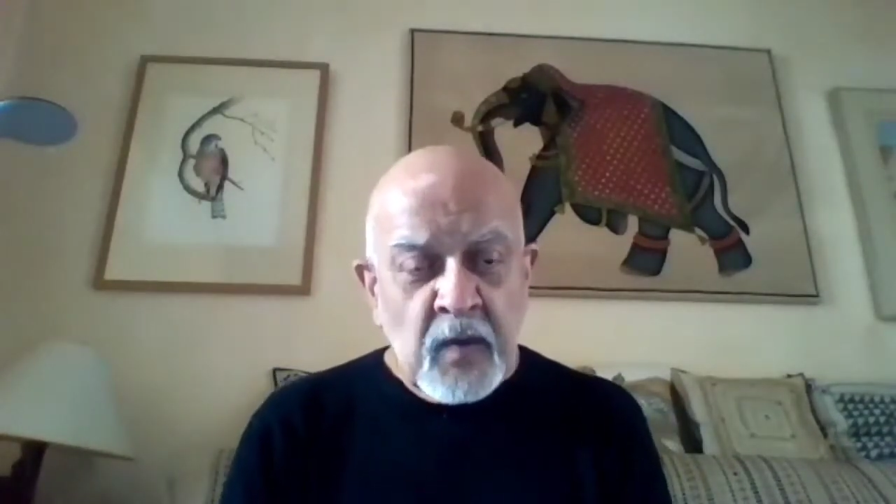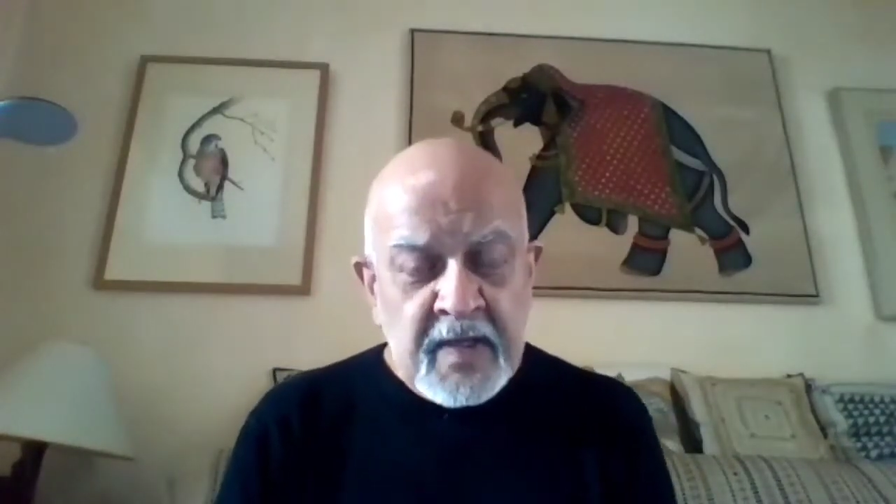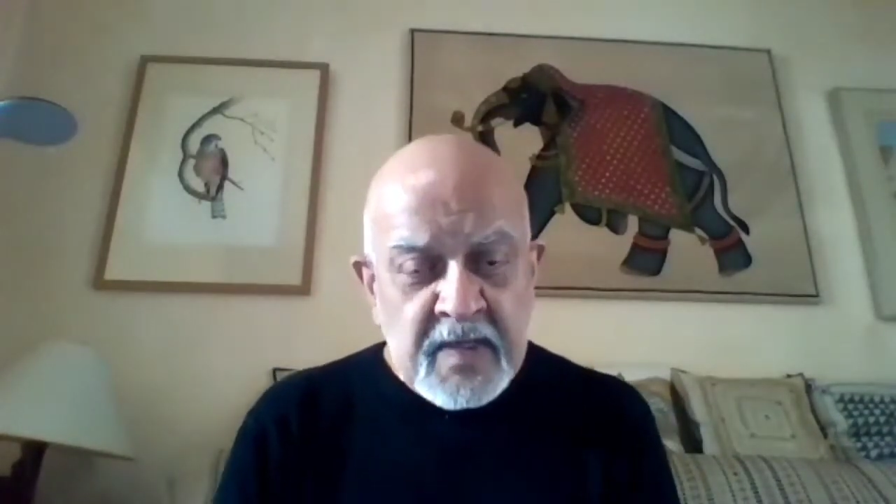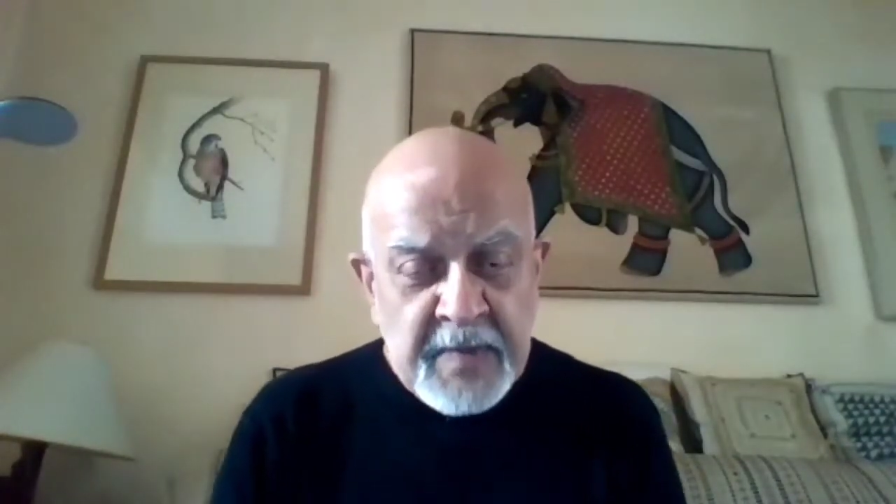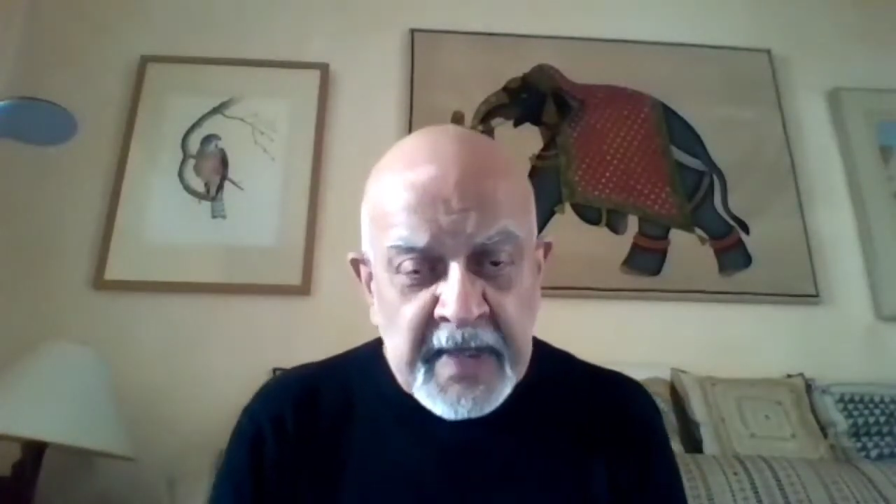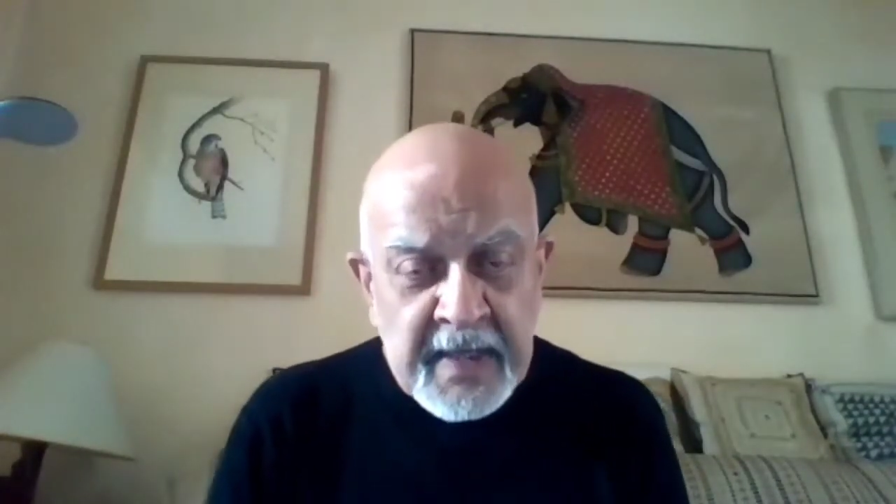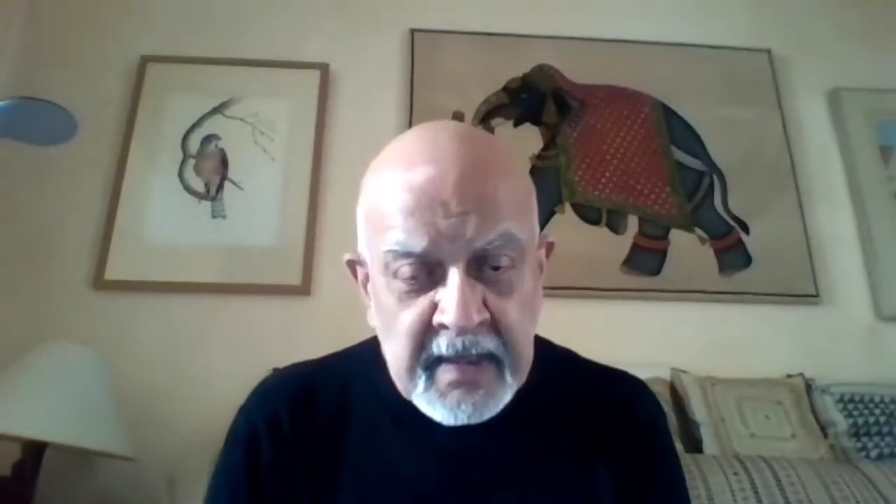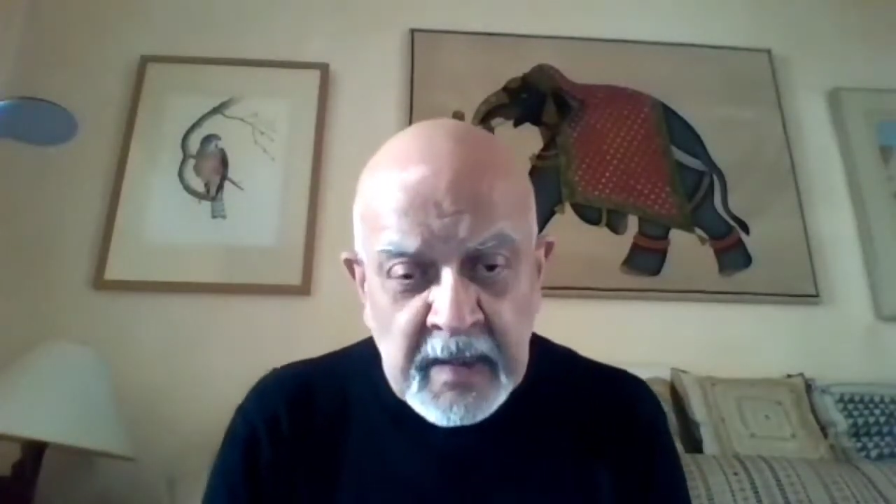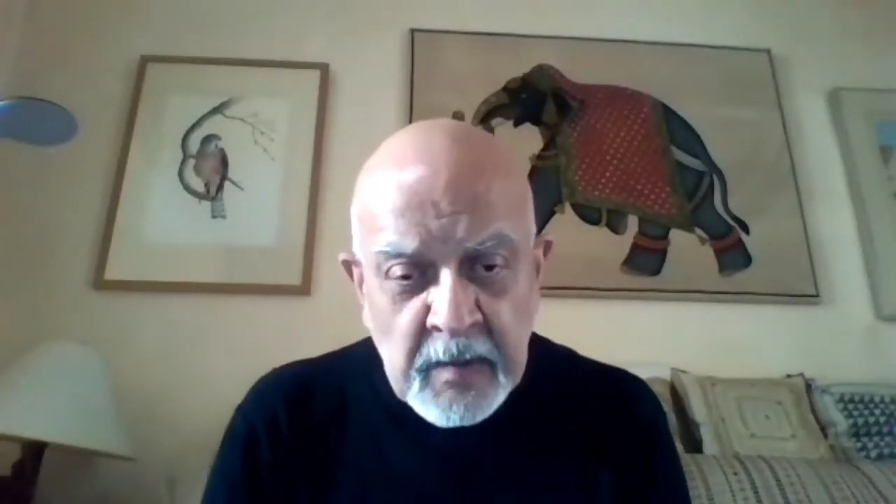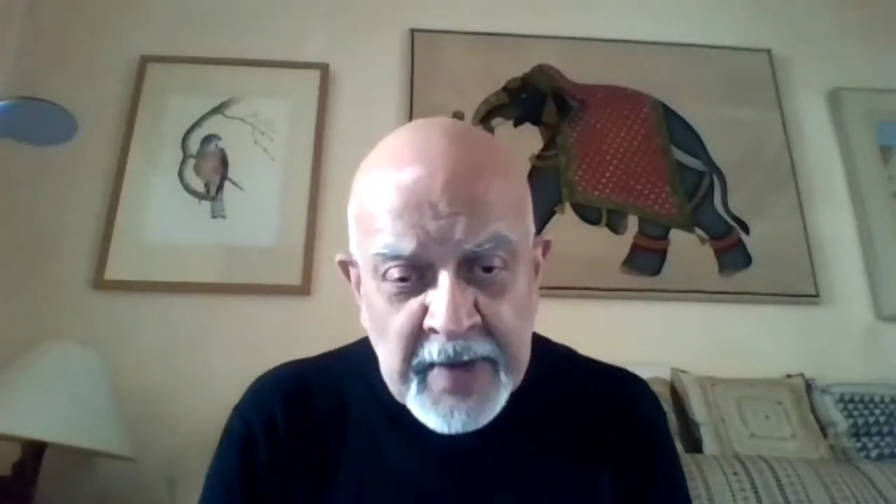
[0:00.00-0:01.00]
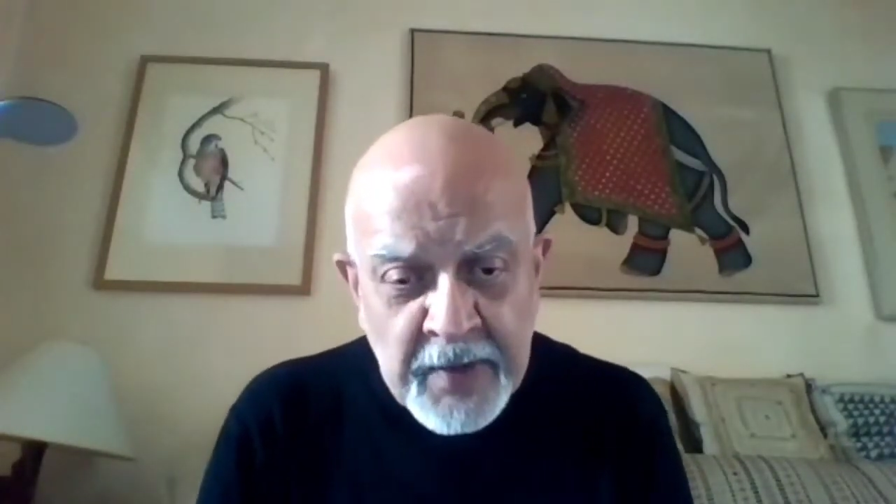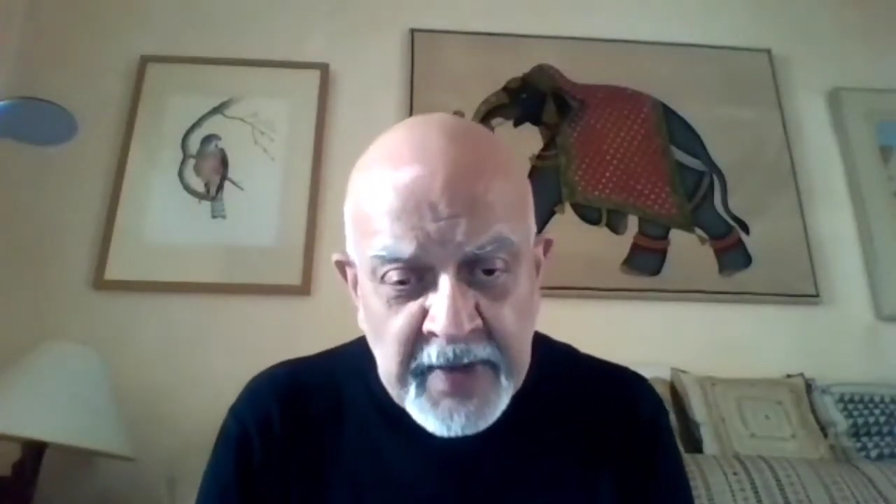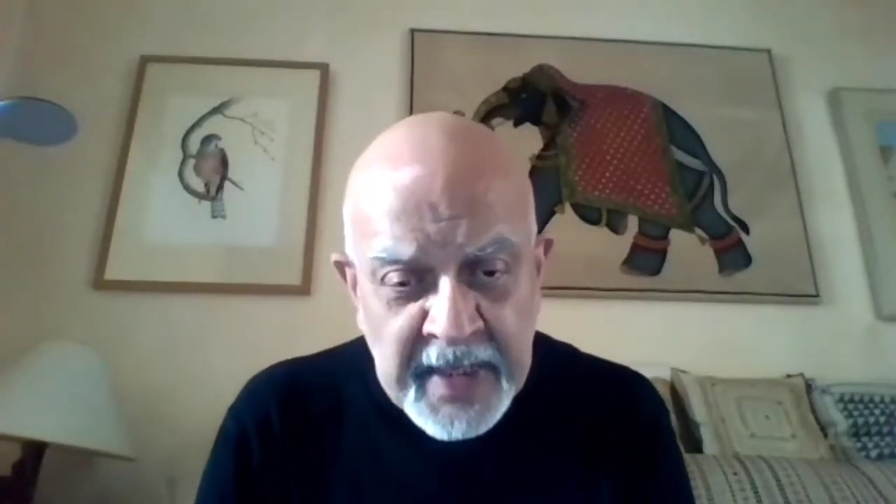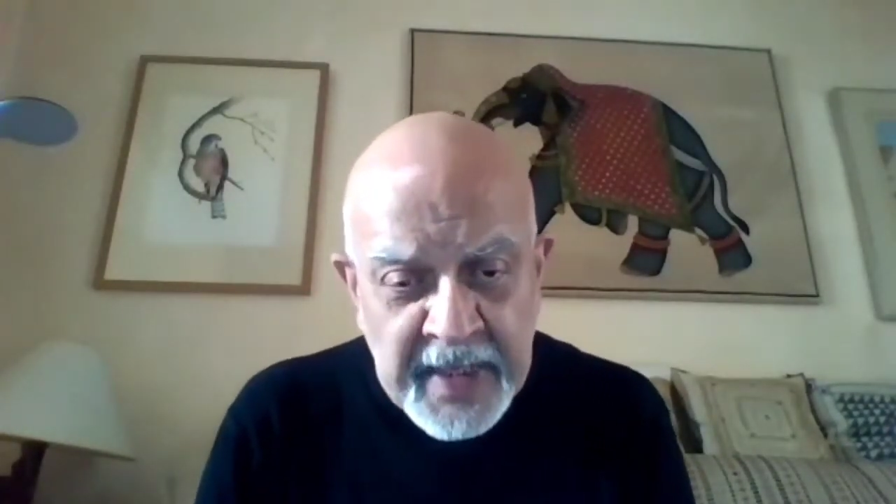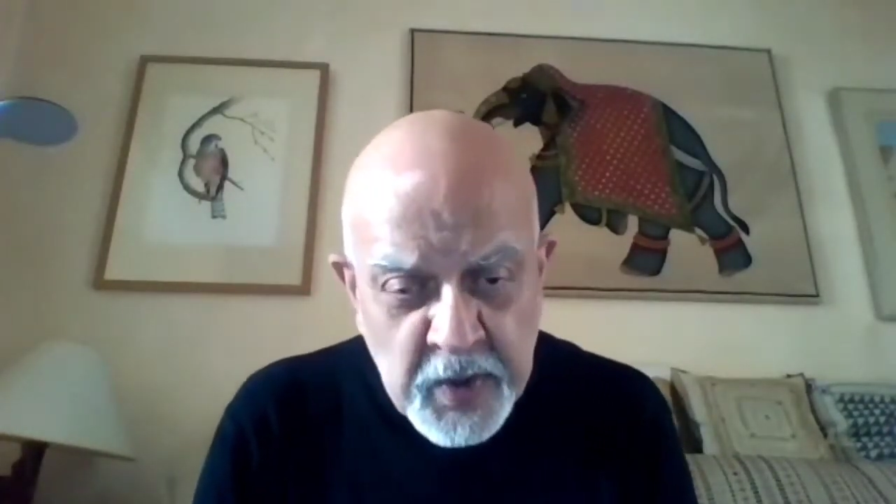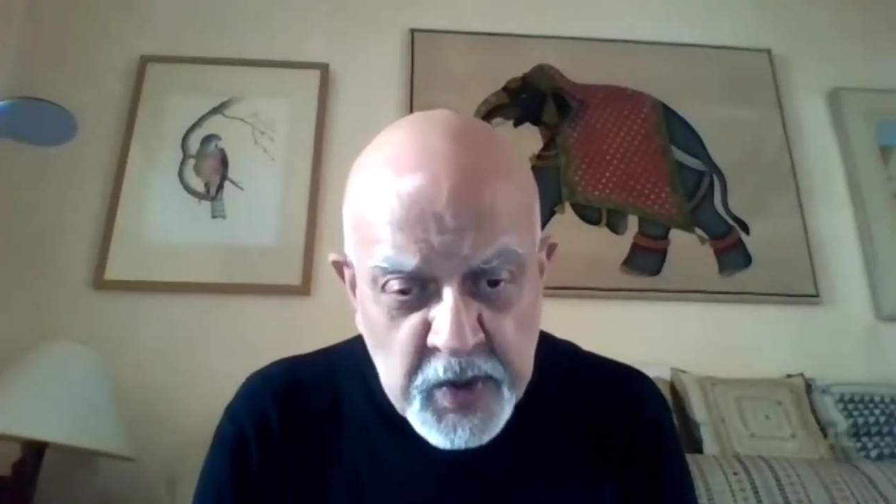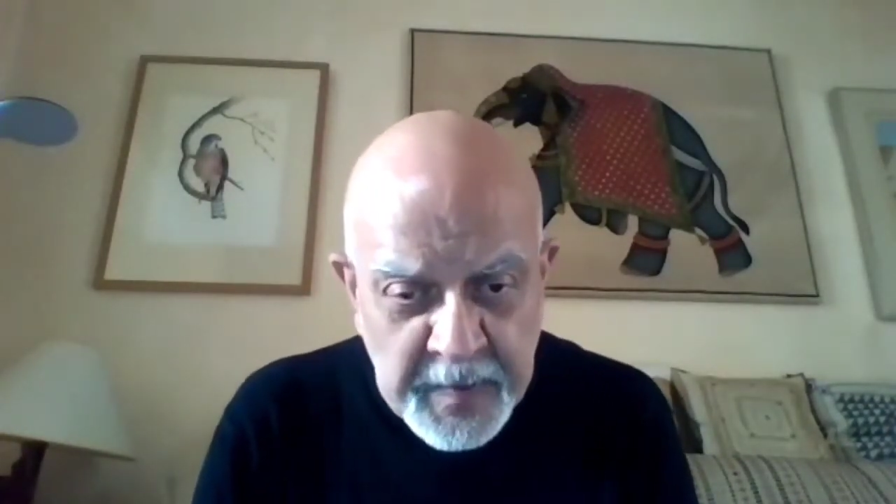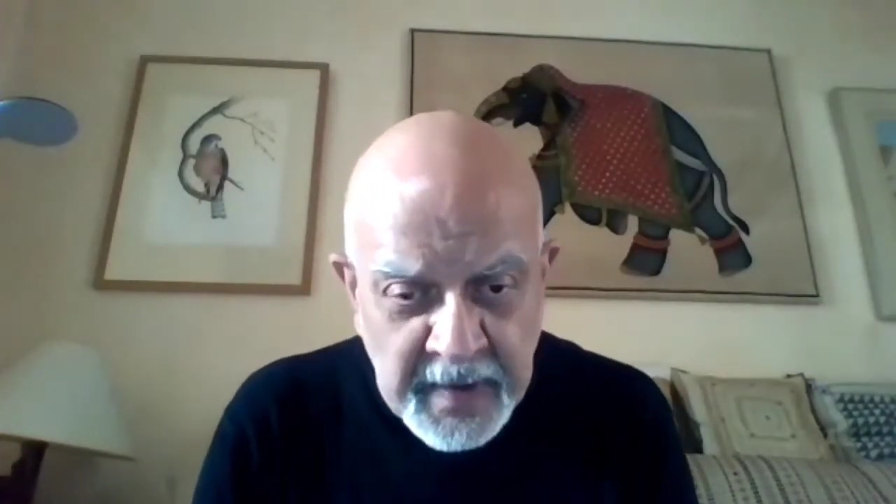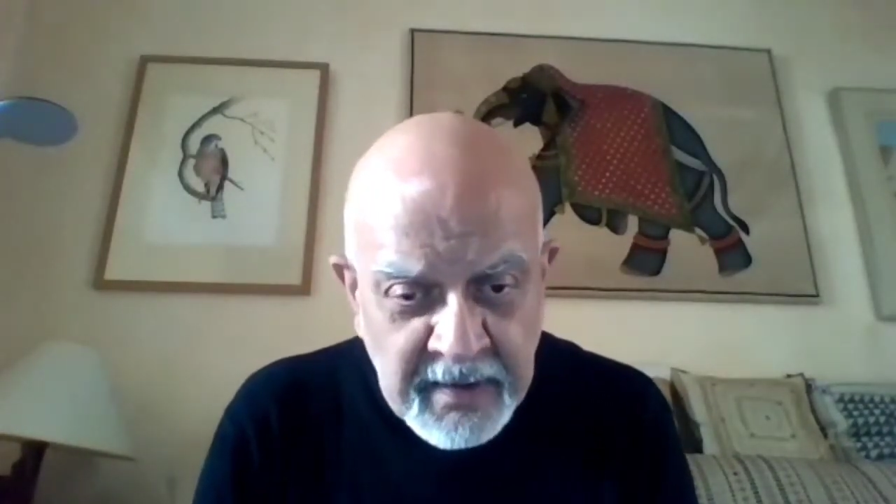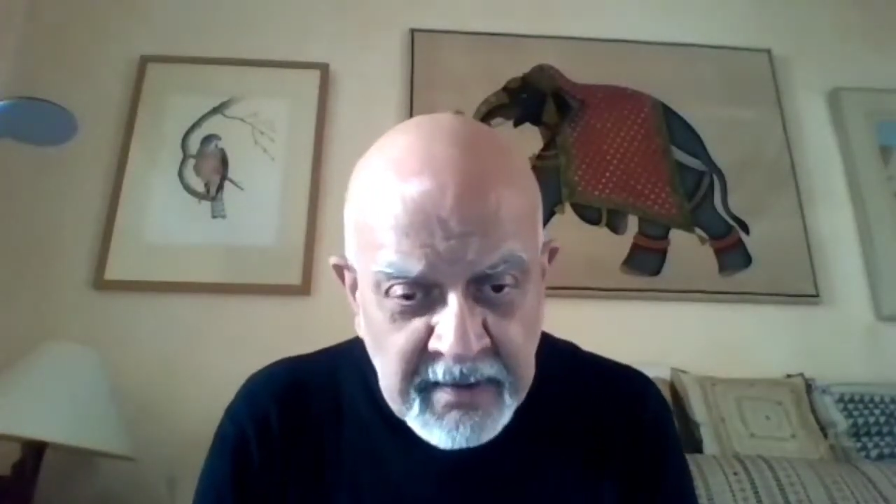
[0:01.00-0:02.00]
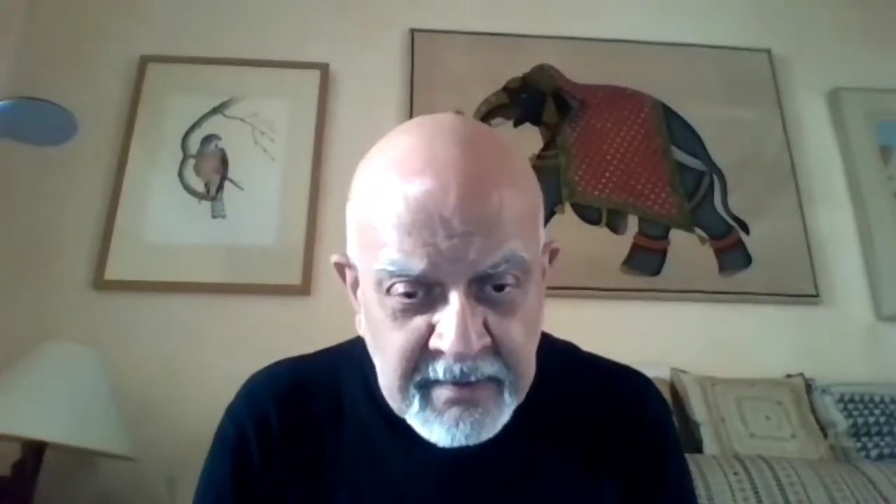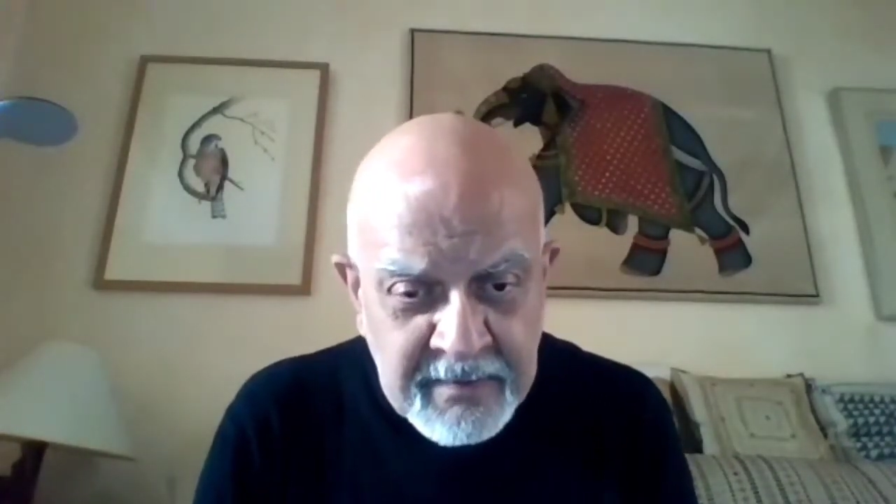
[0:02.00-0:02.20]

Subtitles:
one is being a little brown Englishman.